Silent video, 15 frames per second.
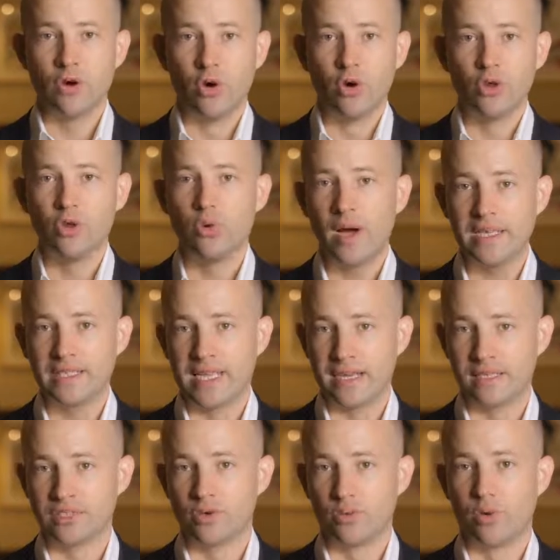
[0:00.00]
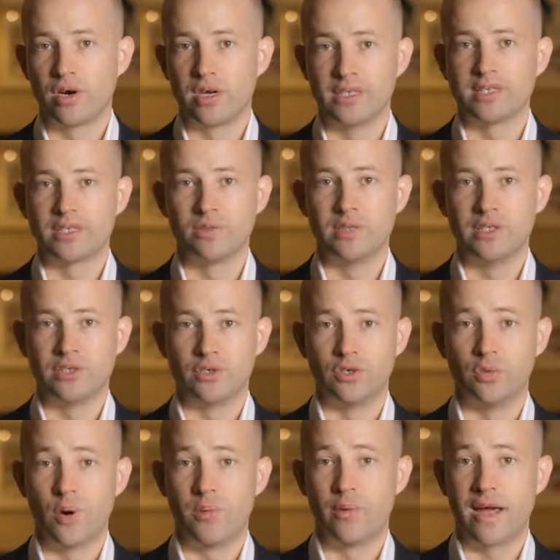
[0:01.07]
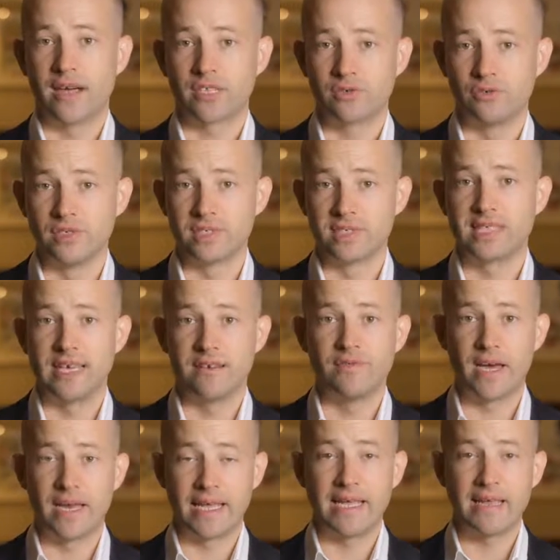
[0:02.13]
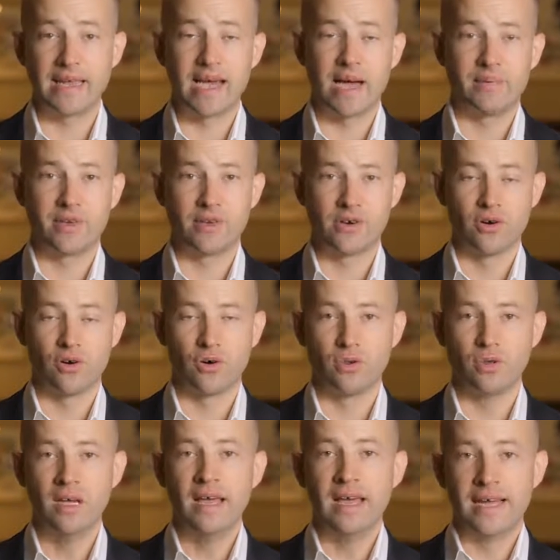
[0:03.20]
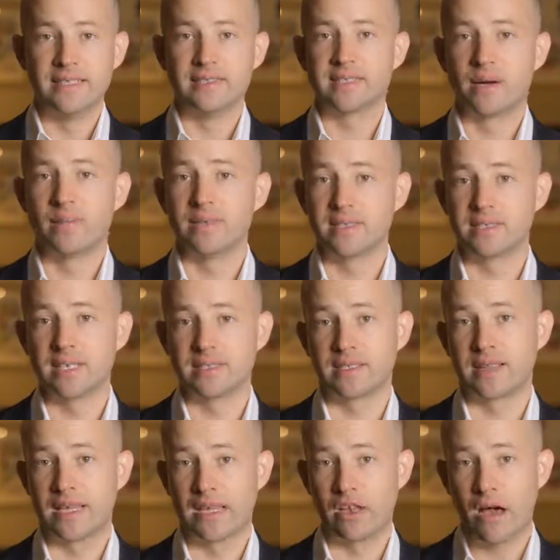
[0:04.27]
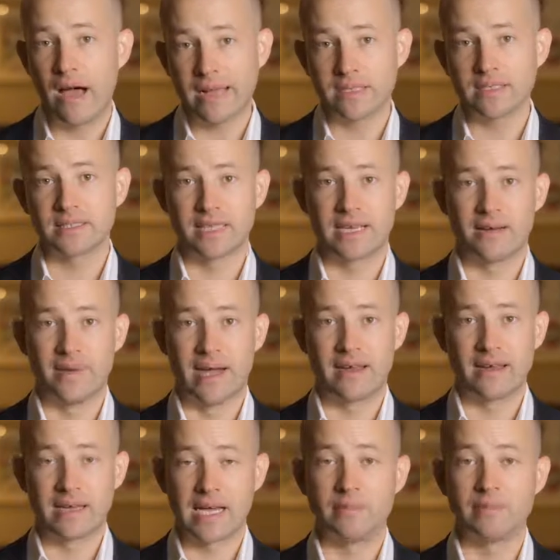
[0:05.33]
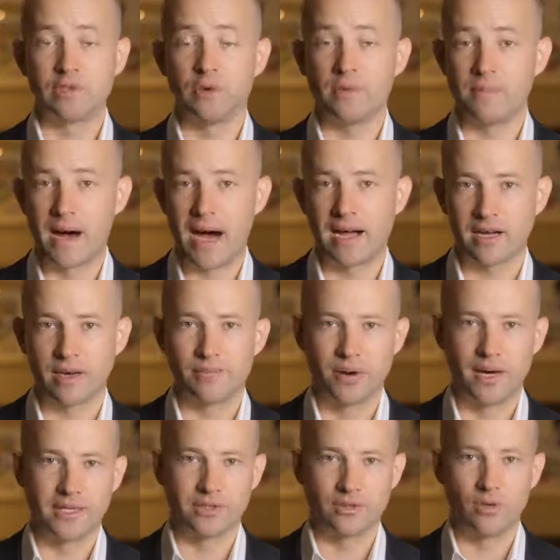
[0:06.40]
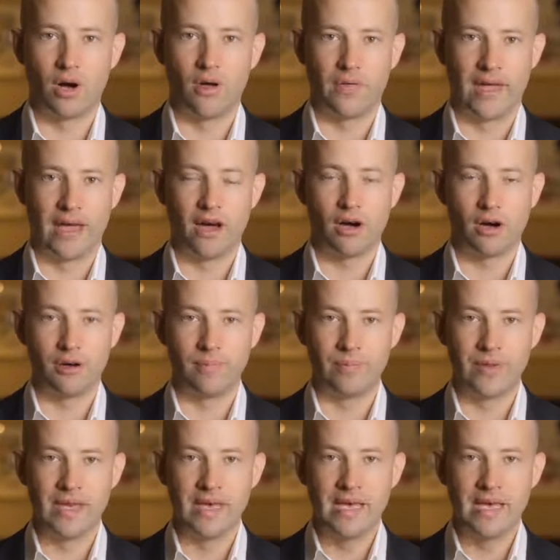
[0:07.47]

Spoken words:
all the way down to what it is that we do when we actually receive that incoming call and someone says that they'd like us to come out and come and do a market appraisal on their home.